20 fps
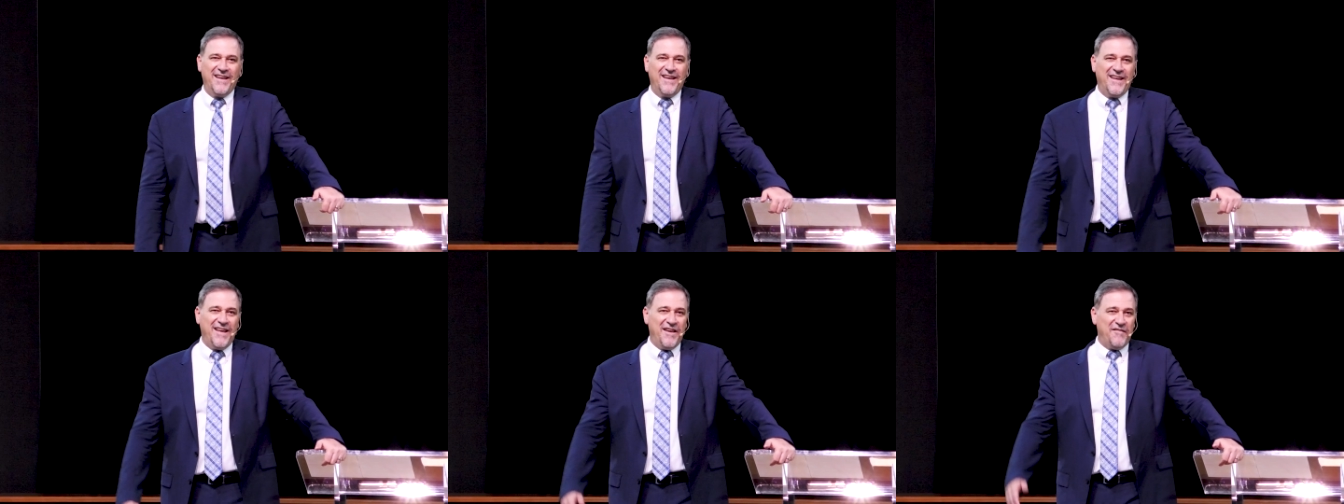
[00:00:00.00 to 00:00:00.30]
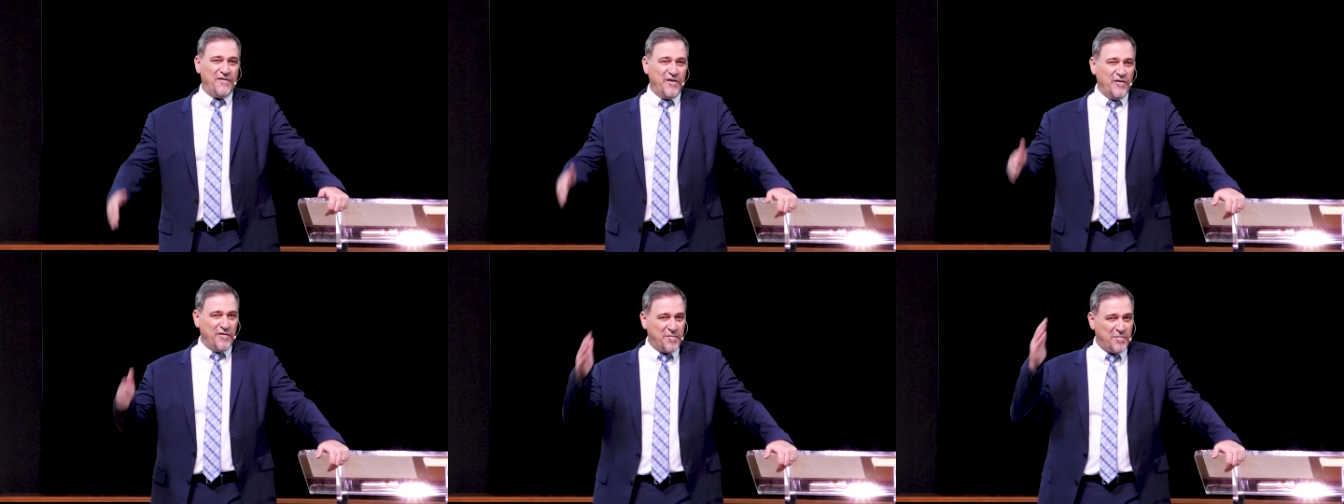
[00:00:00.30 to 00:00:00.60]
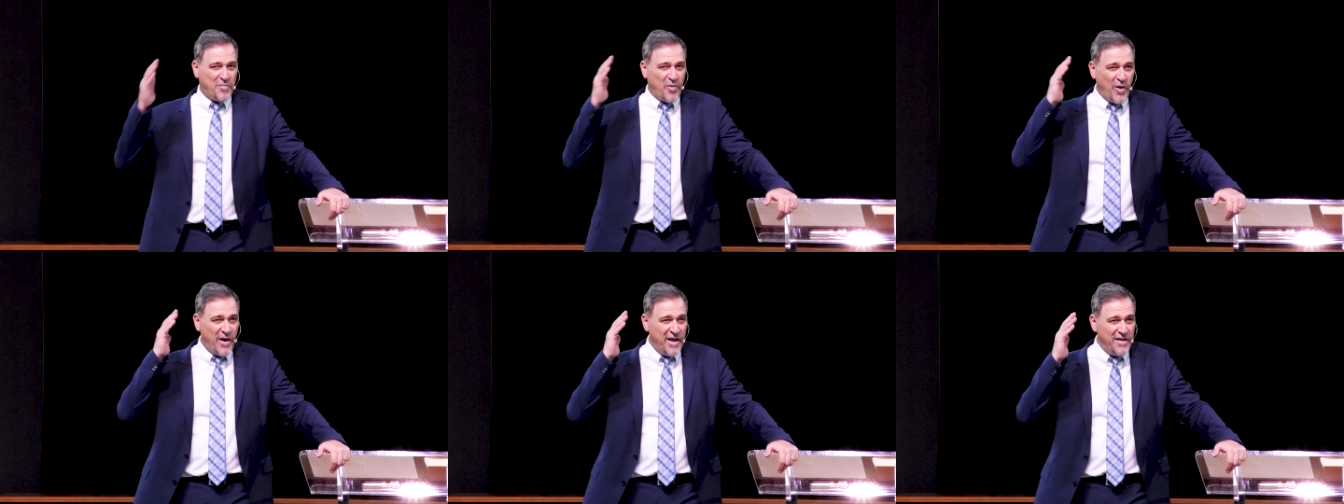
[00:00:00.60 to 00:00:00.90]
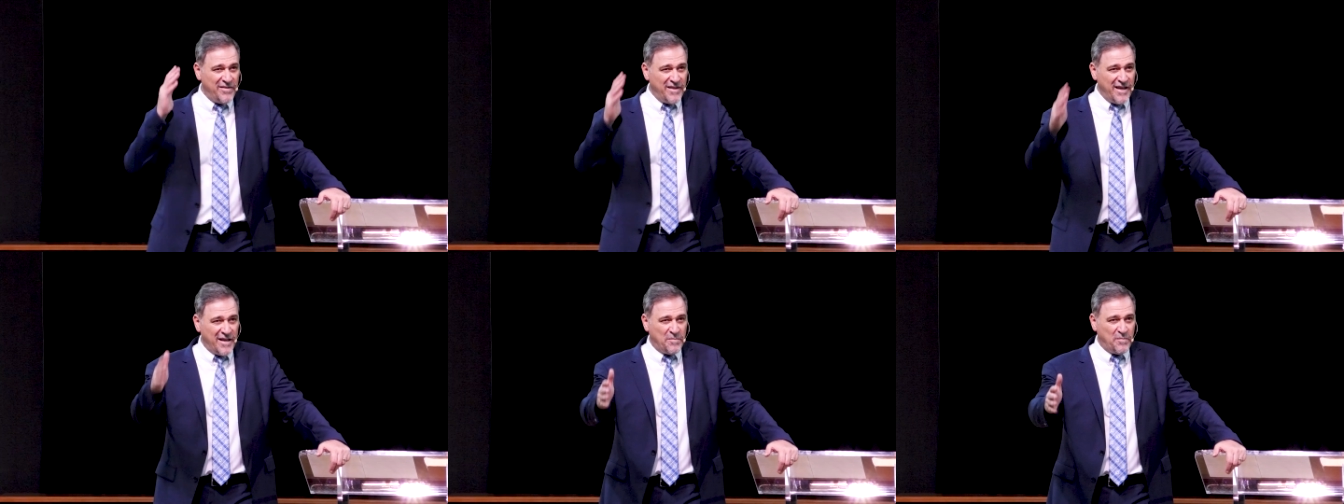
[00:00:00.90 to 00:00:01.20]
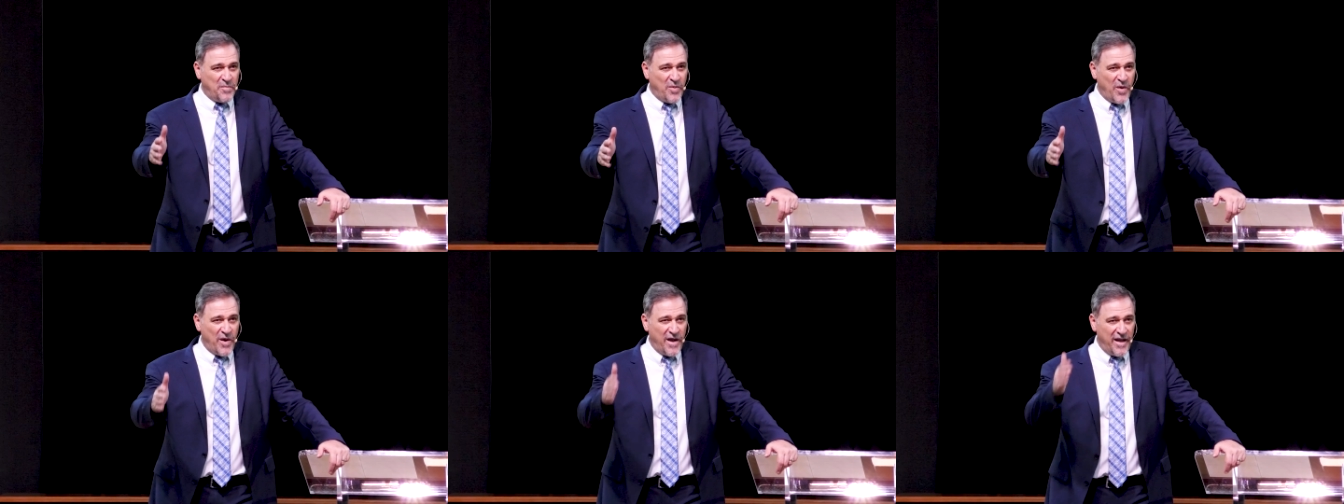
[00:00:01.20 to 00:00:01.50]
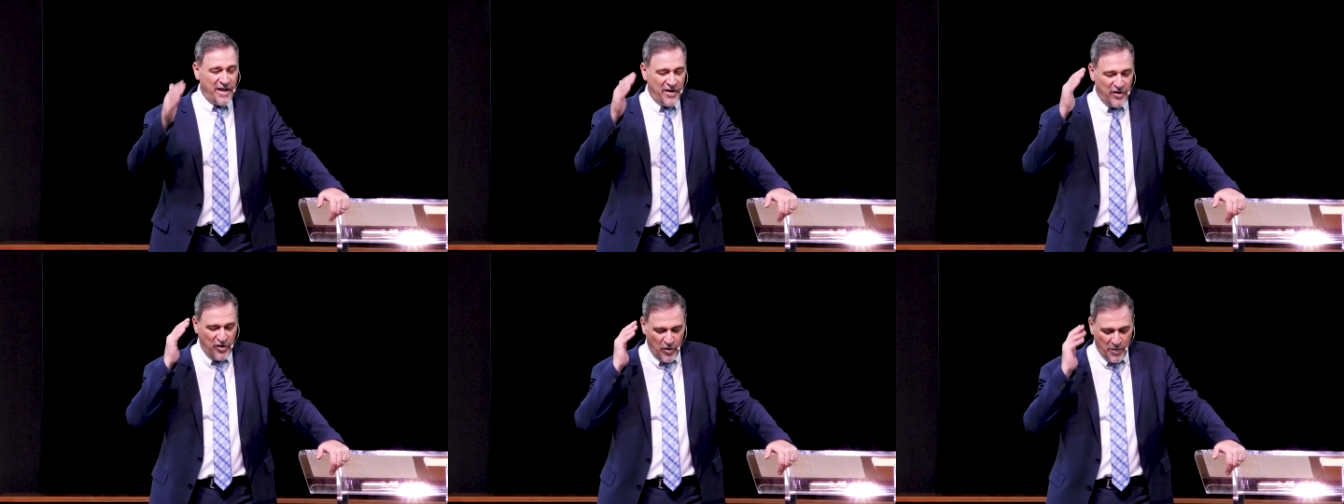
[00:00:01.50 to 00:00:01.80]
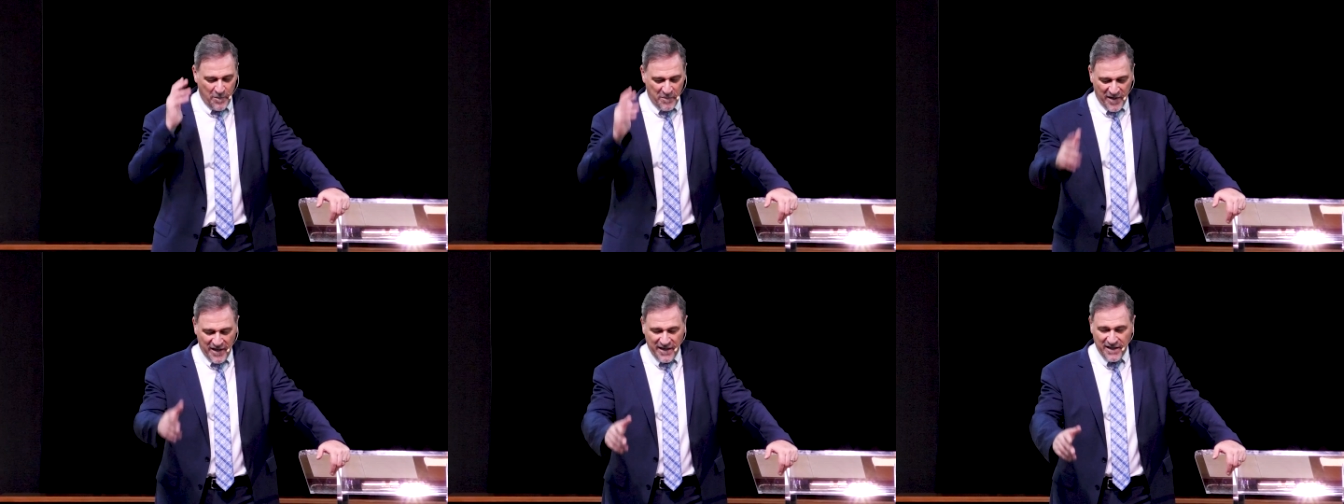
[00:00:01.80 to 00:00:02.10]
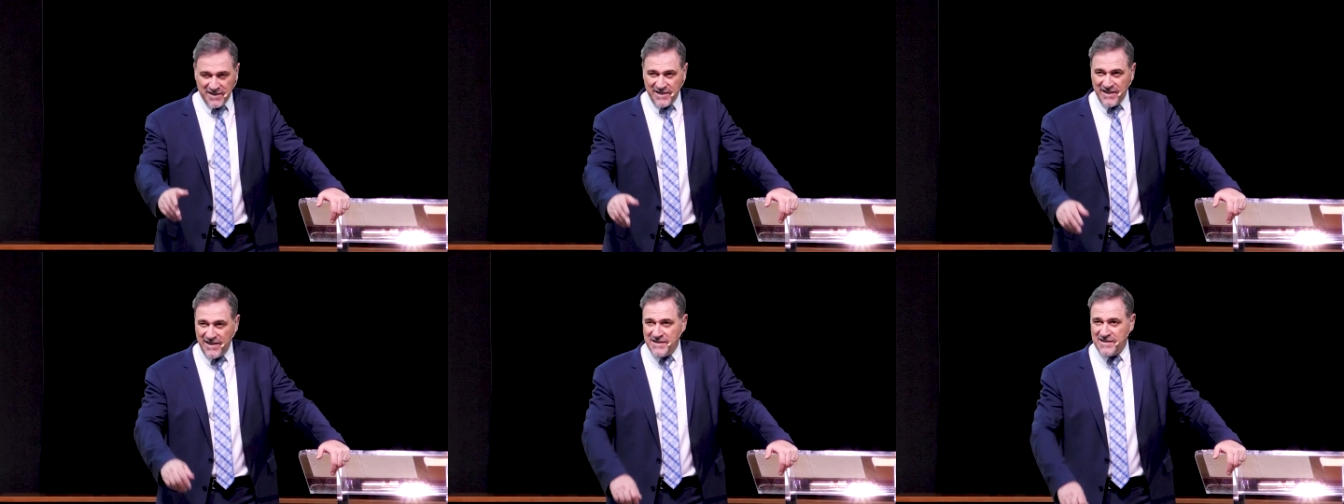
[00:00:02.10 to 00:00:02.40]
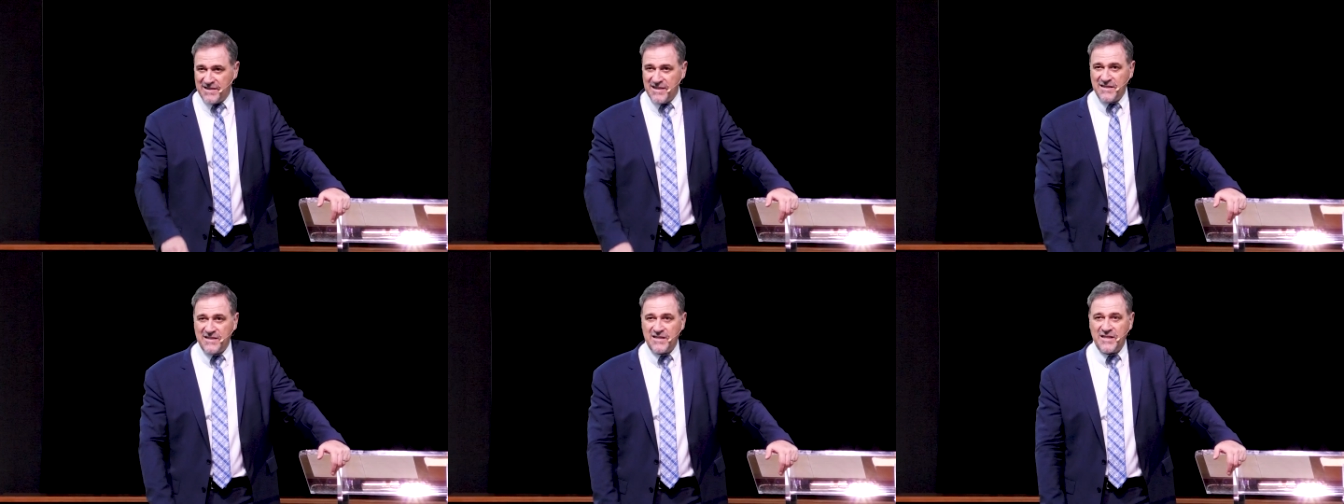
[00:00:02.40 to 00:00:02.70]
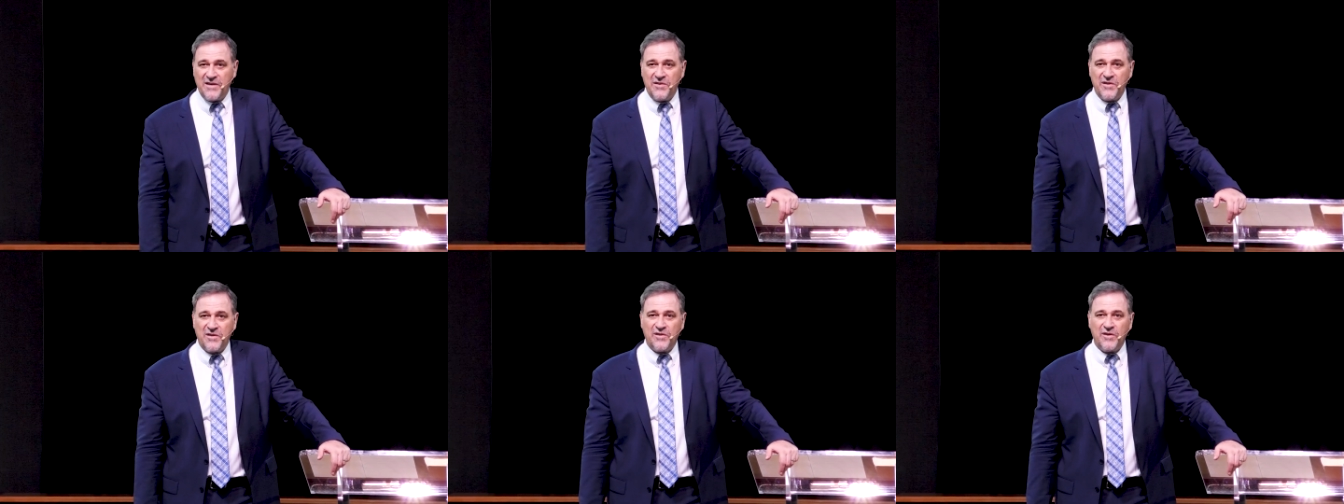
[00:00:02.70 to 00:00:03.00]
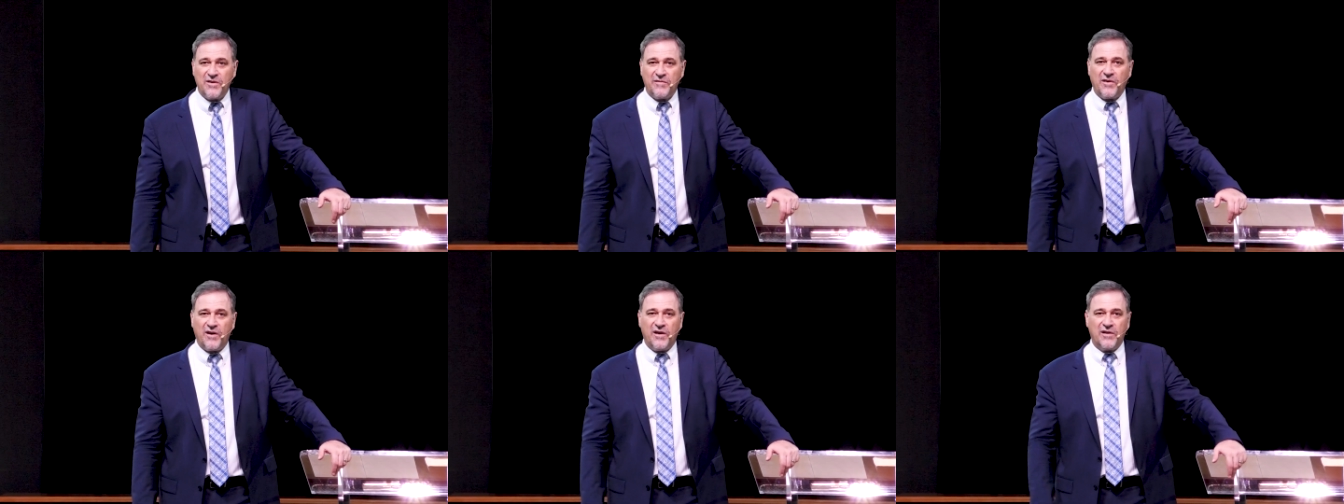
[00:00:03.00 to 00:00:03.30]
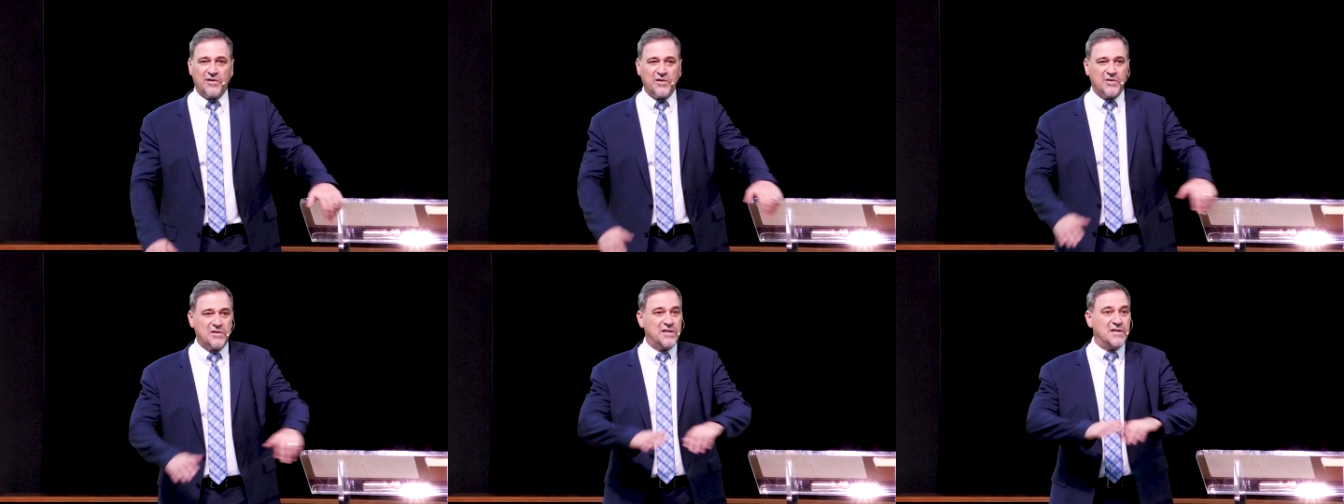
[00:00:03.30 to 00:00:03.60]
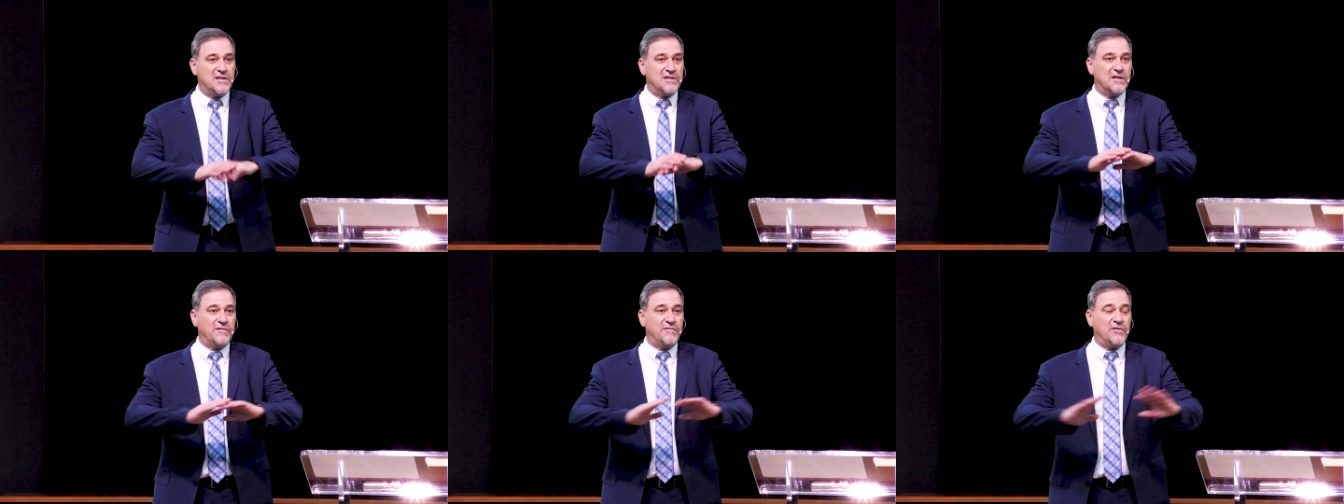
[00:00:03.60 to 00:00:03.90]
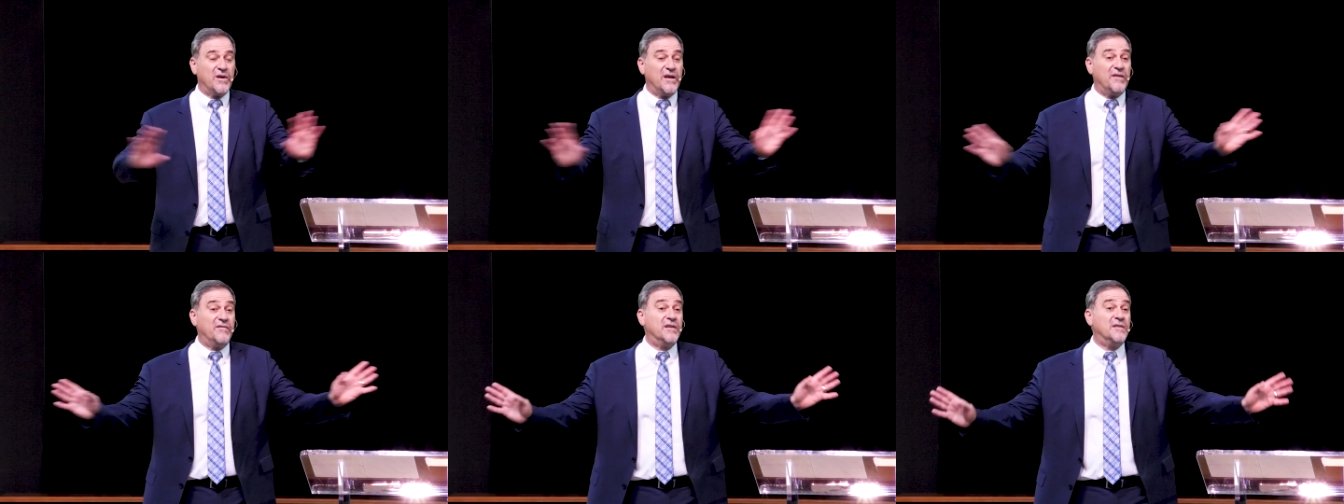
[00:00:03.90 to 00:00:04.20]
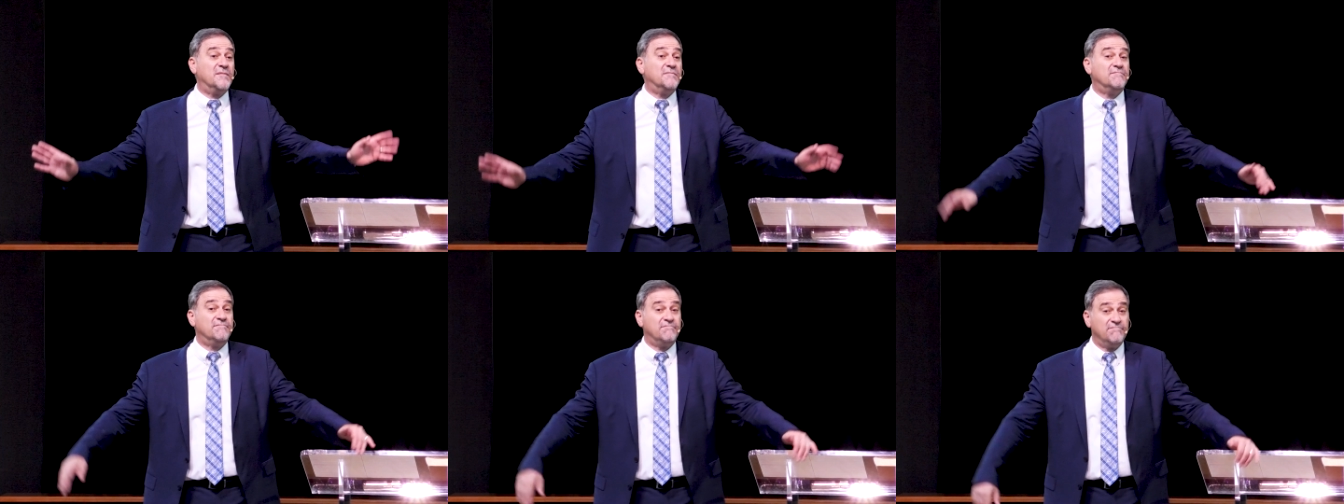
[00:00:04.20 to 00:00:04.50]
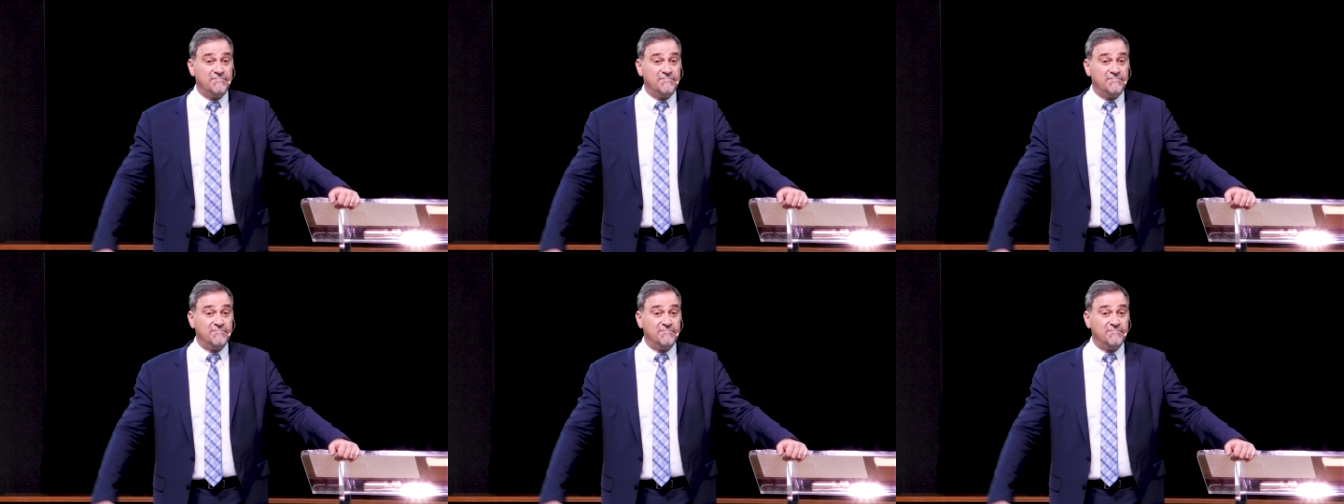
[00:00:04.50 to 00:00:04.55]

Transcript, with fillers: If you've prayed that prayer in humility and sincerity of heart, your sins are forgiven.